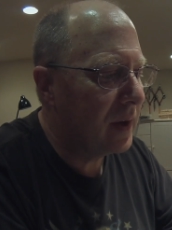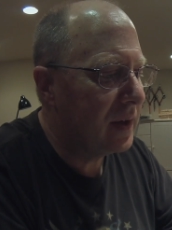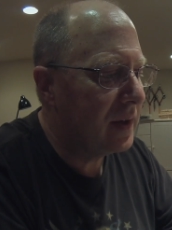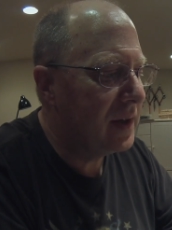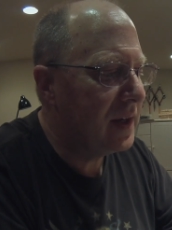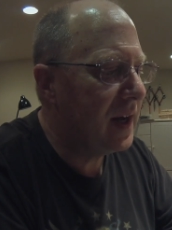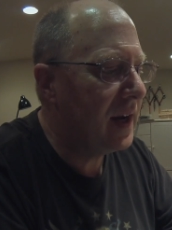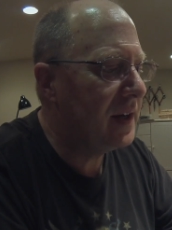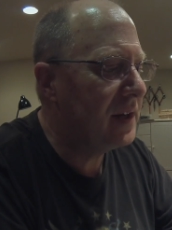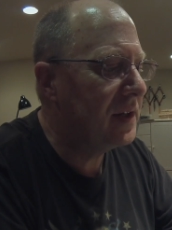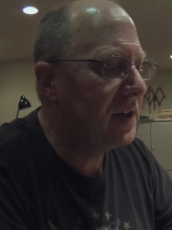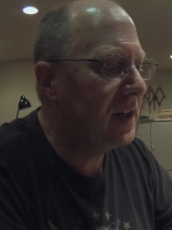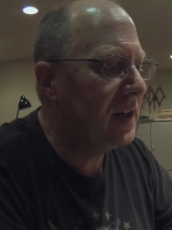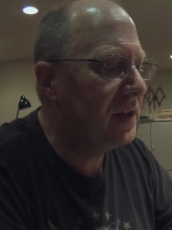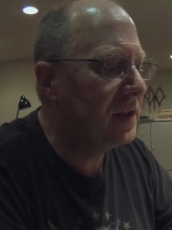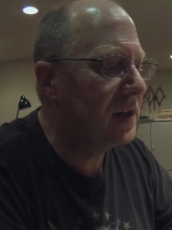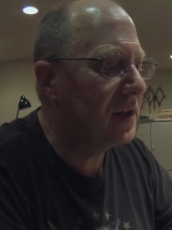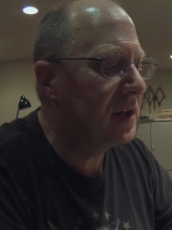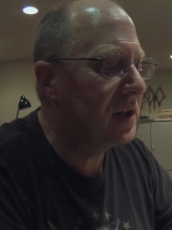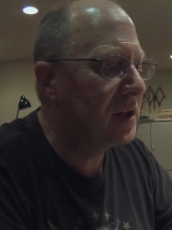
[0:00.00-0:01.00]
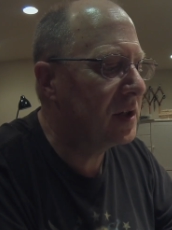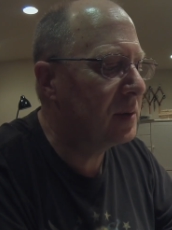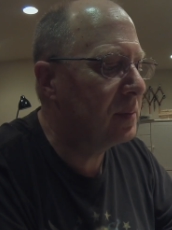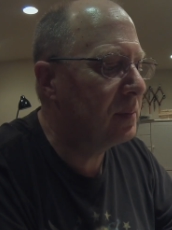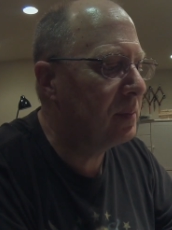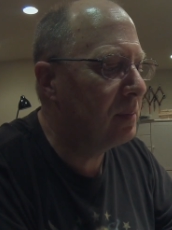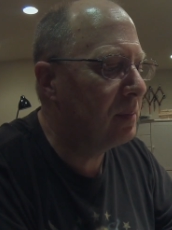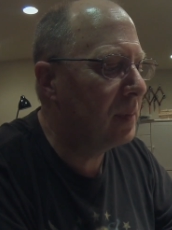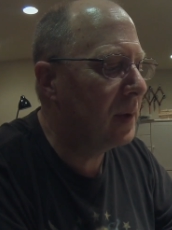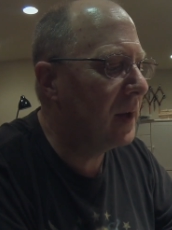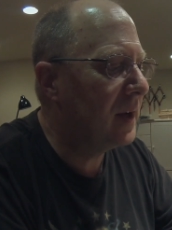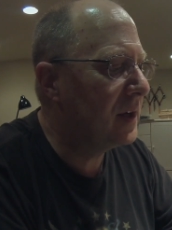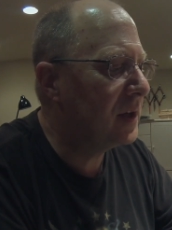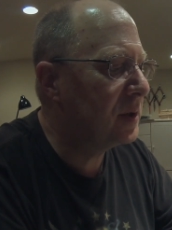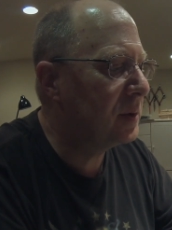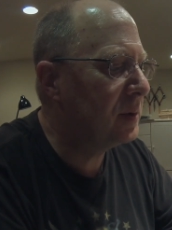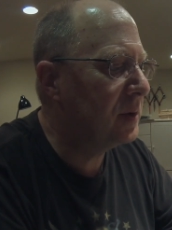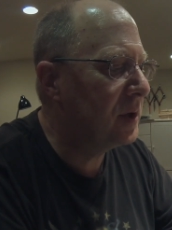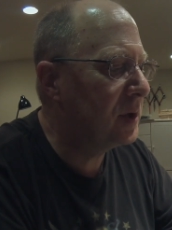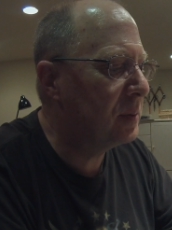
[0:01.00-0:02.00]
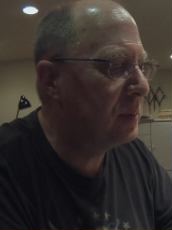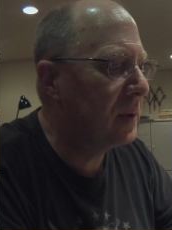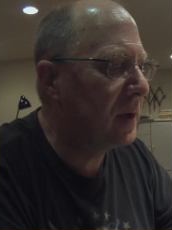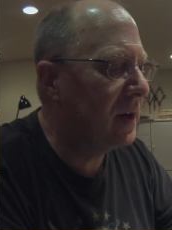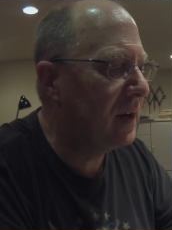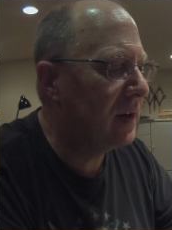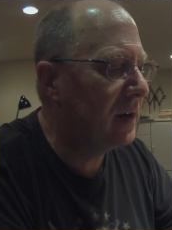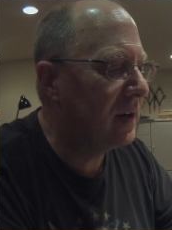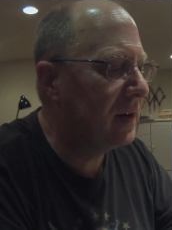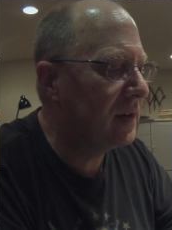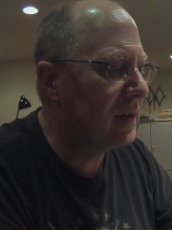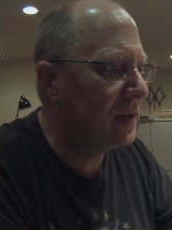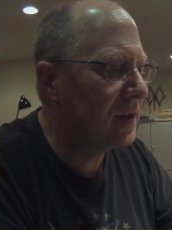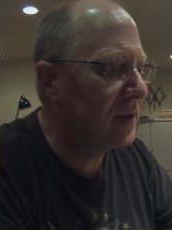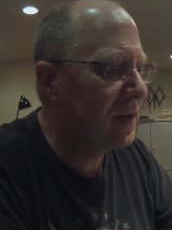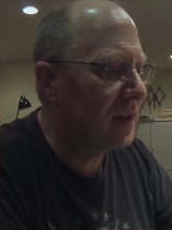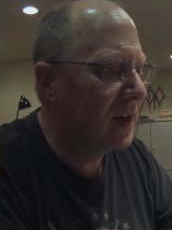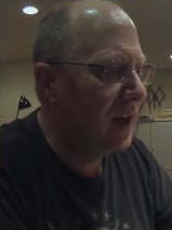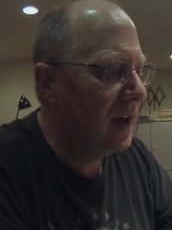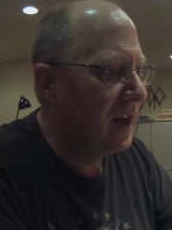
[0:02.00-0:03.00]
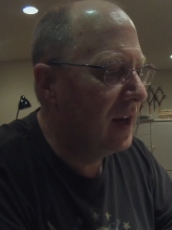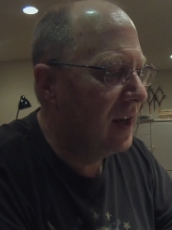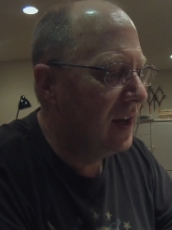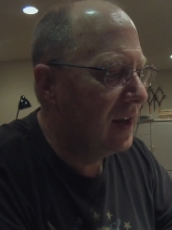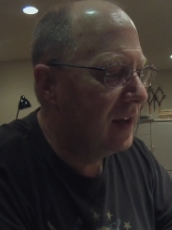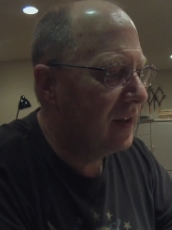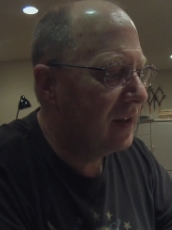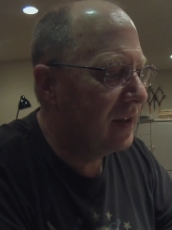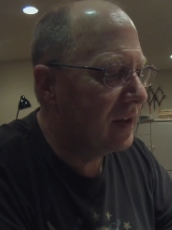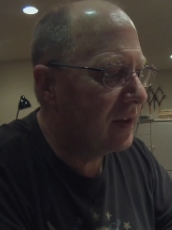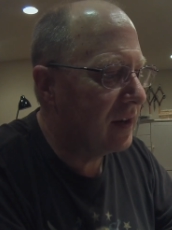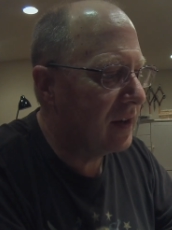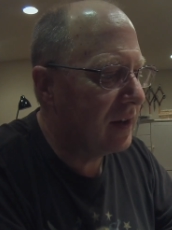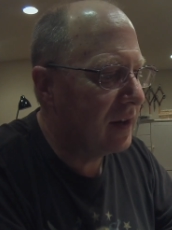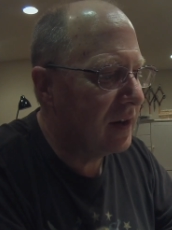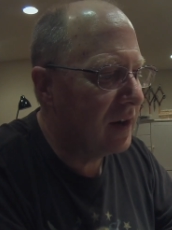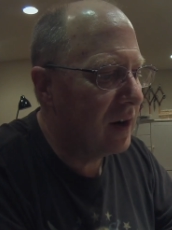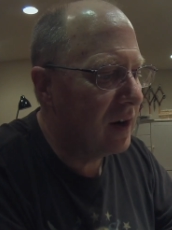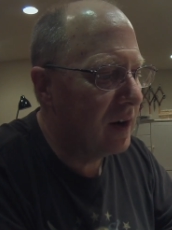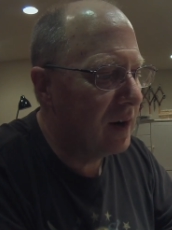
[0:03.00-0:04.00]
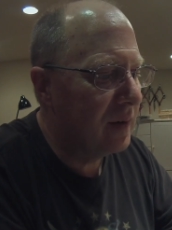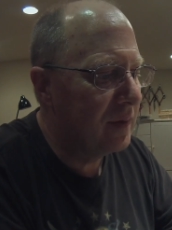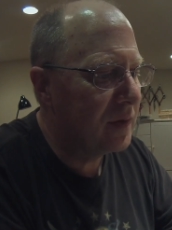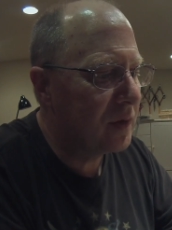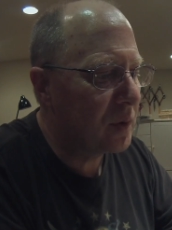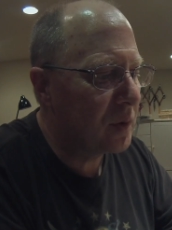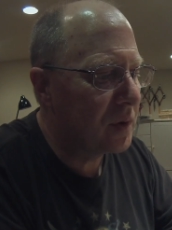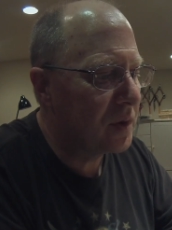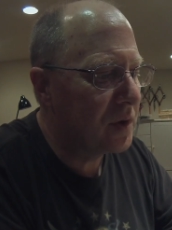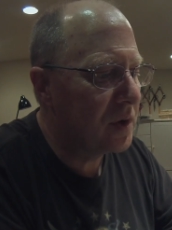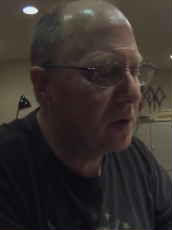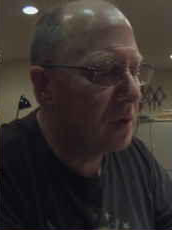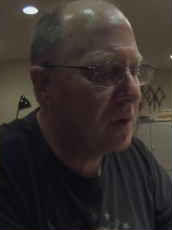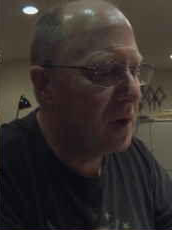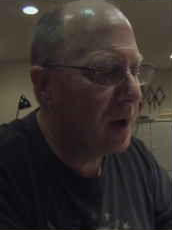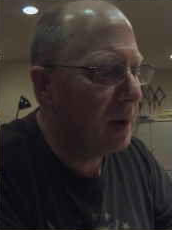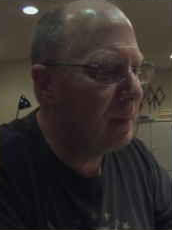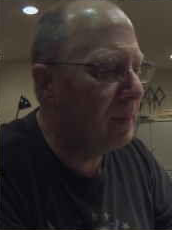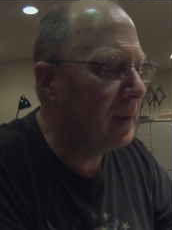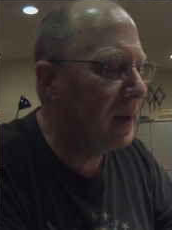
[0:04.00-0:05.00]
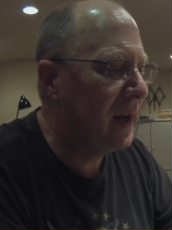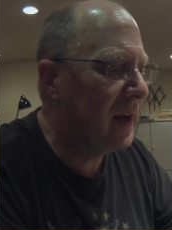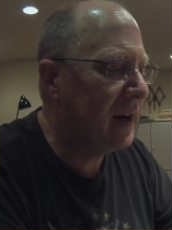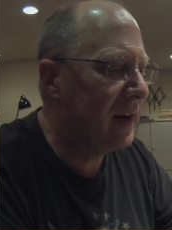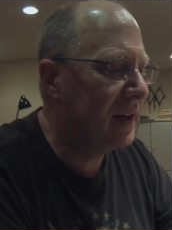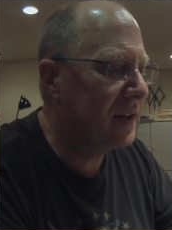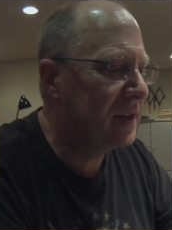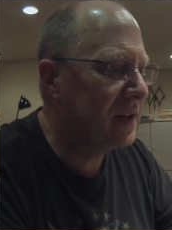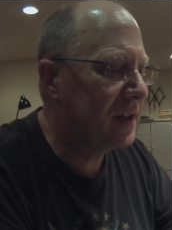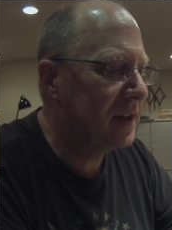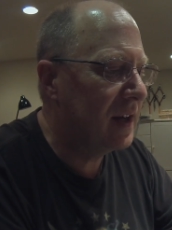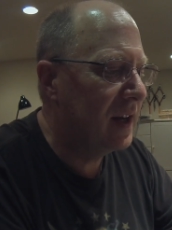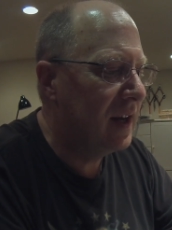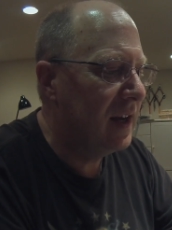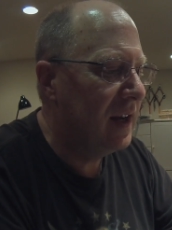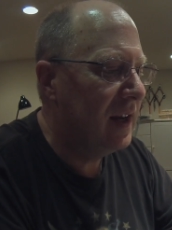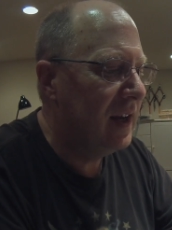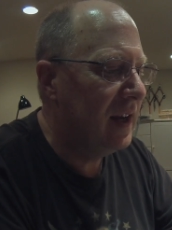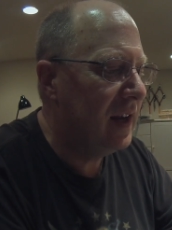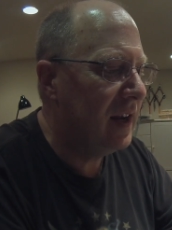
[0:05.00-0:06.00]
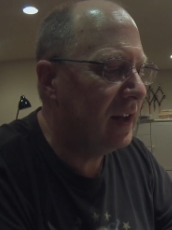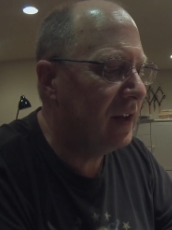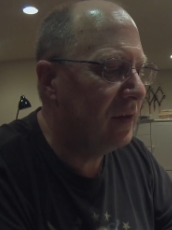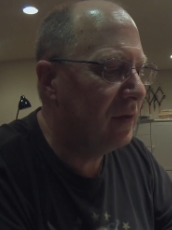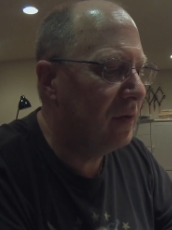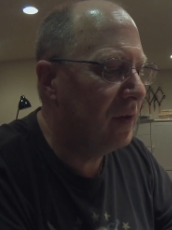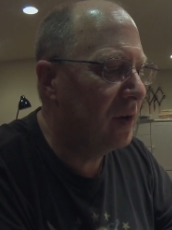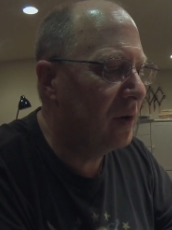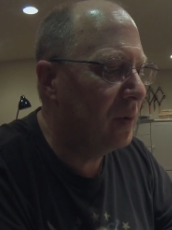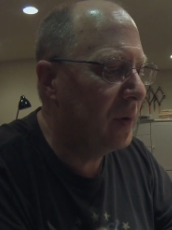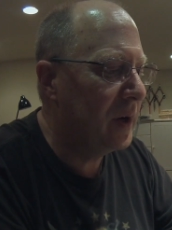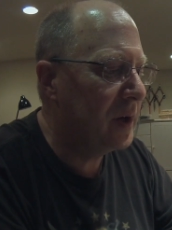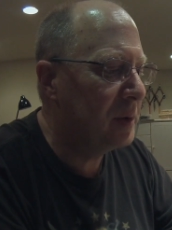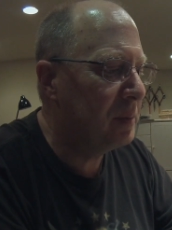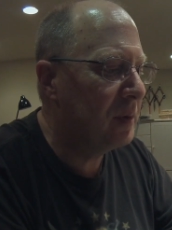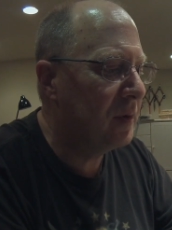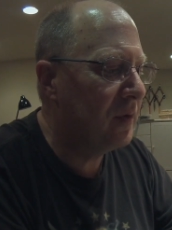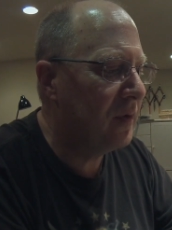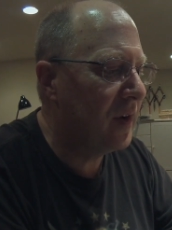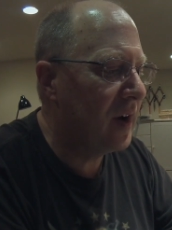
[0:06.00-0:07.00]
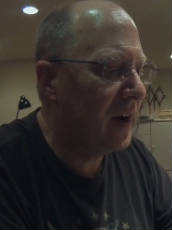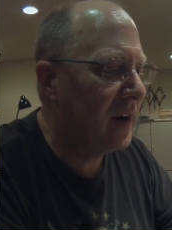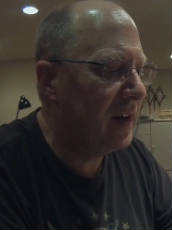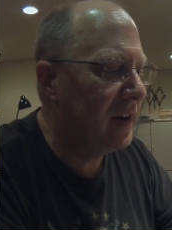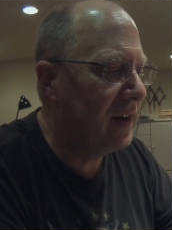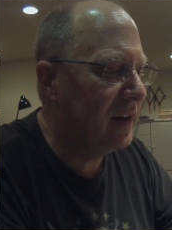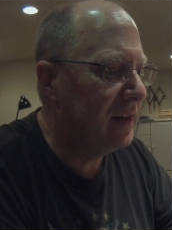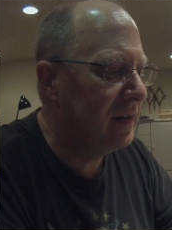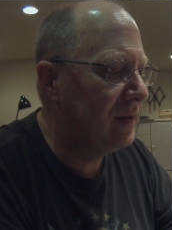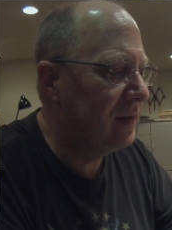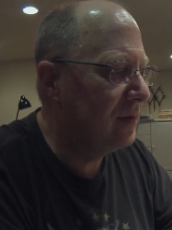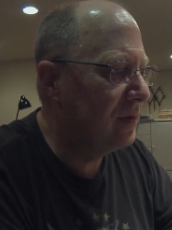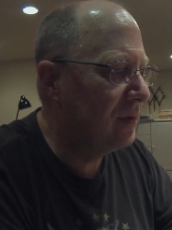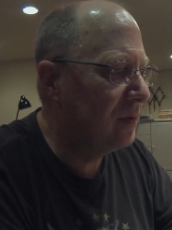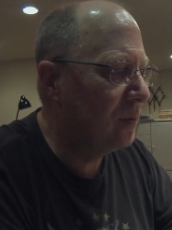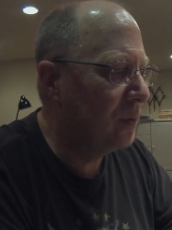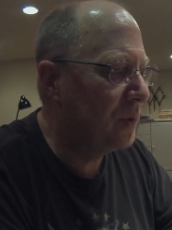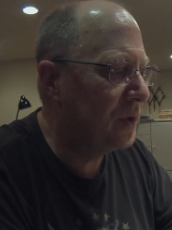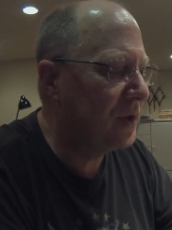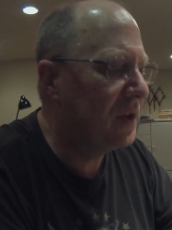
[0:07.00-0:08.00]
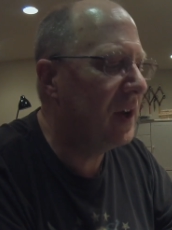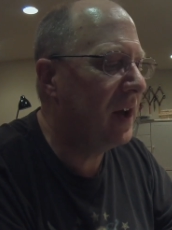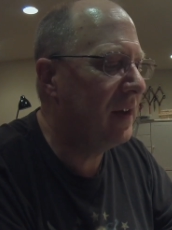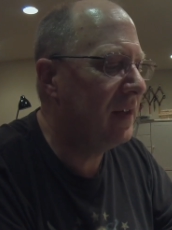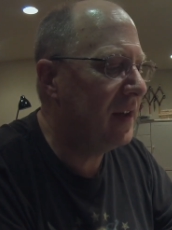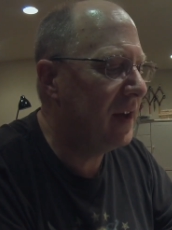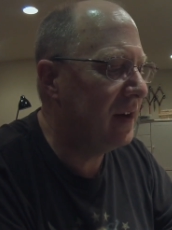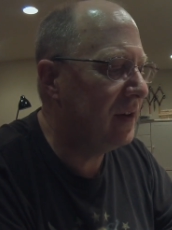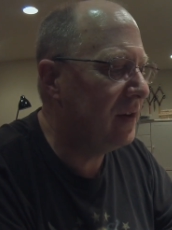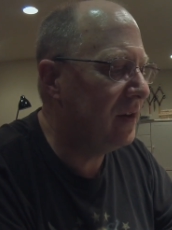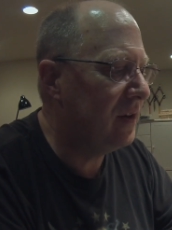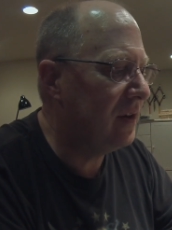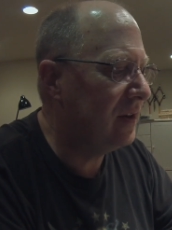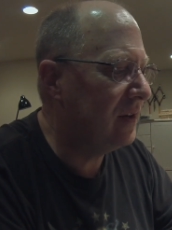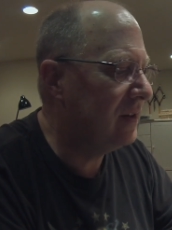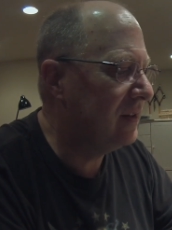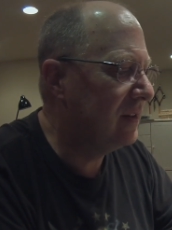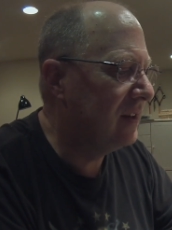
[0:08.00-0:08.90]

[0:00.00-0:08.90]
attach these in this place, just because the curves were so complex and the photo etch provided was not that good